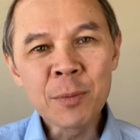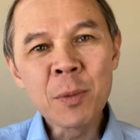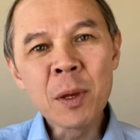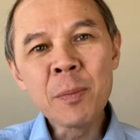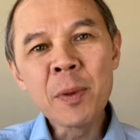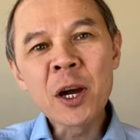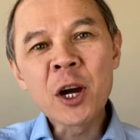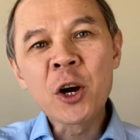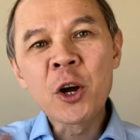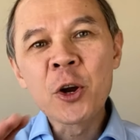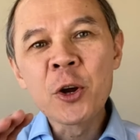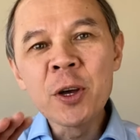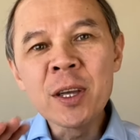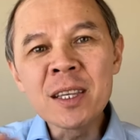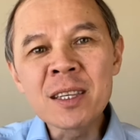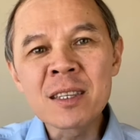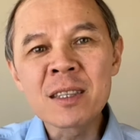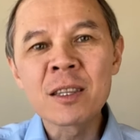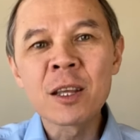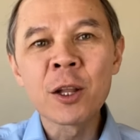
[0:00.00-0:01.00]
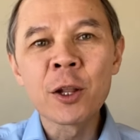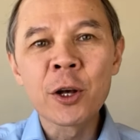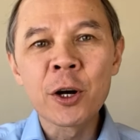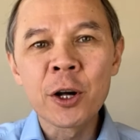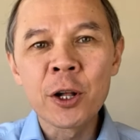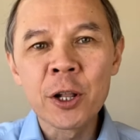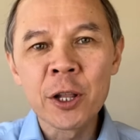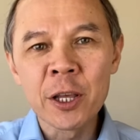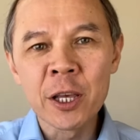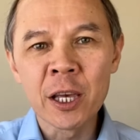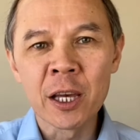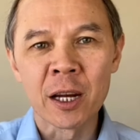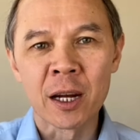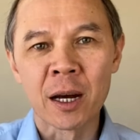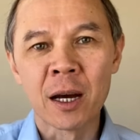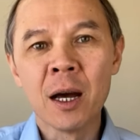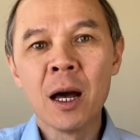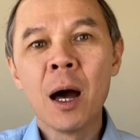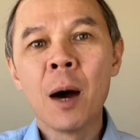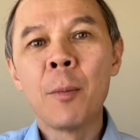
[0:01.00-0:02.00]
me be crystal
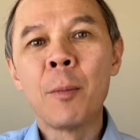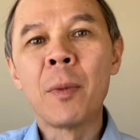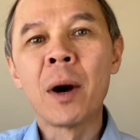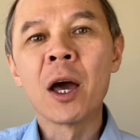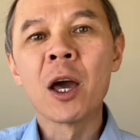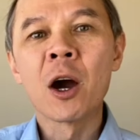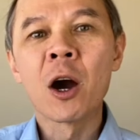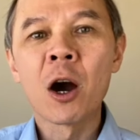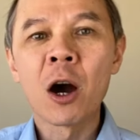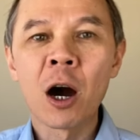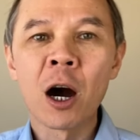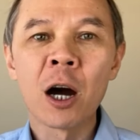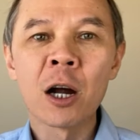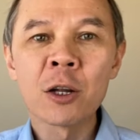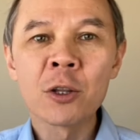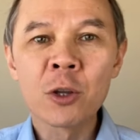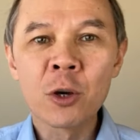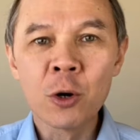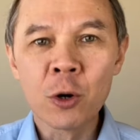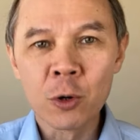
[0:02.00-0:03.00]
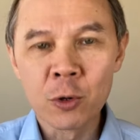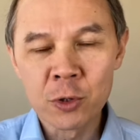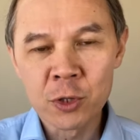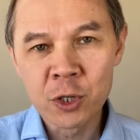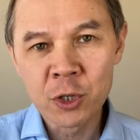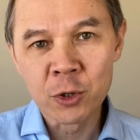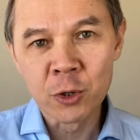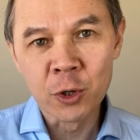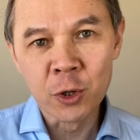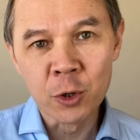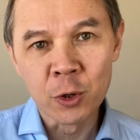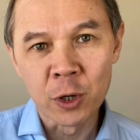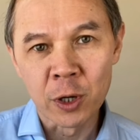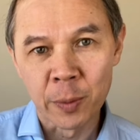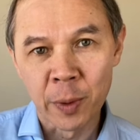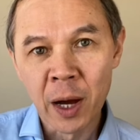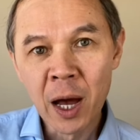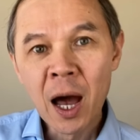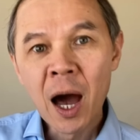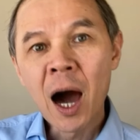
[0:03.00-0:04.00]
clear. My heart goes to
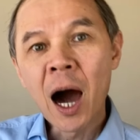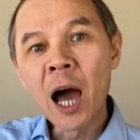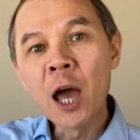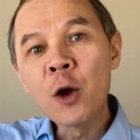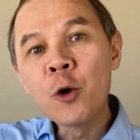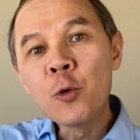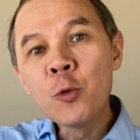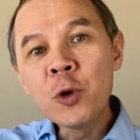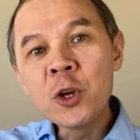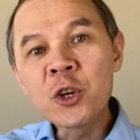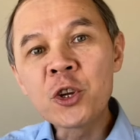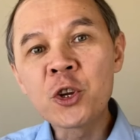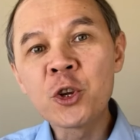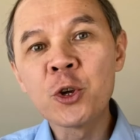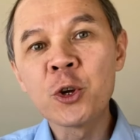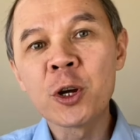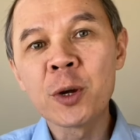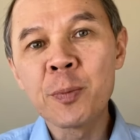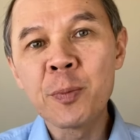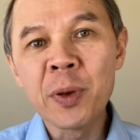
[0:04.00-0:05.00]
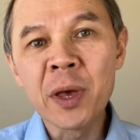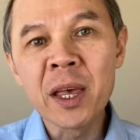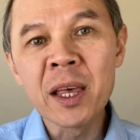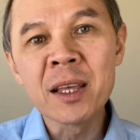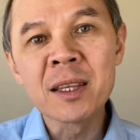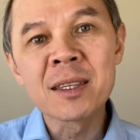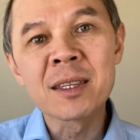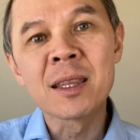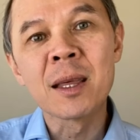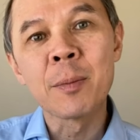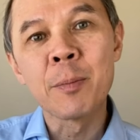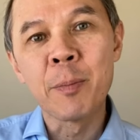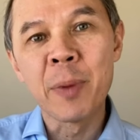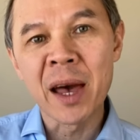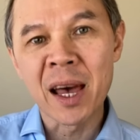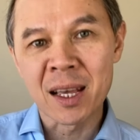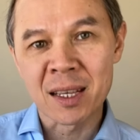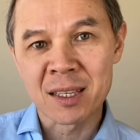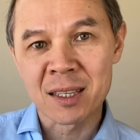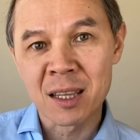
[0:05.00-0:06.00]
Europe. I wish Europeans the
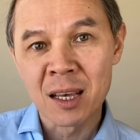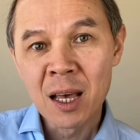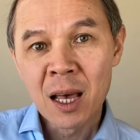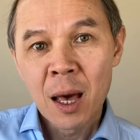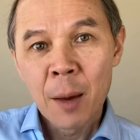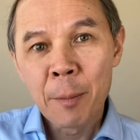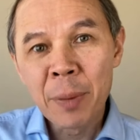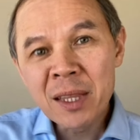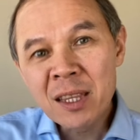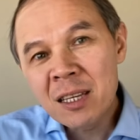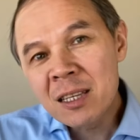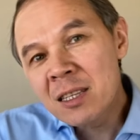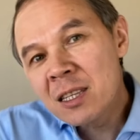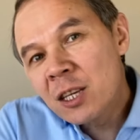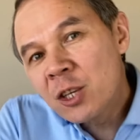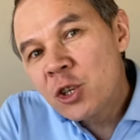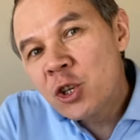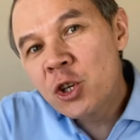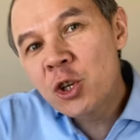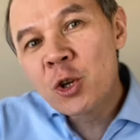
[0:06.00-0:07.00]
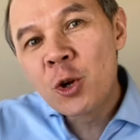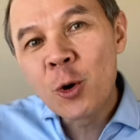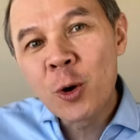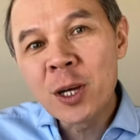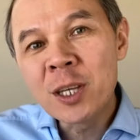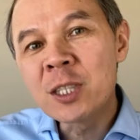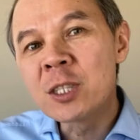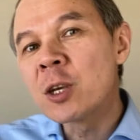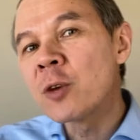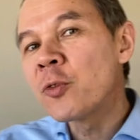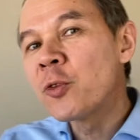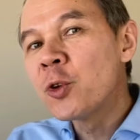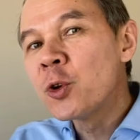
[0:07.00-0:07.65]
best, but it's the choice of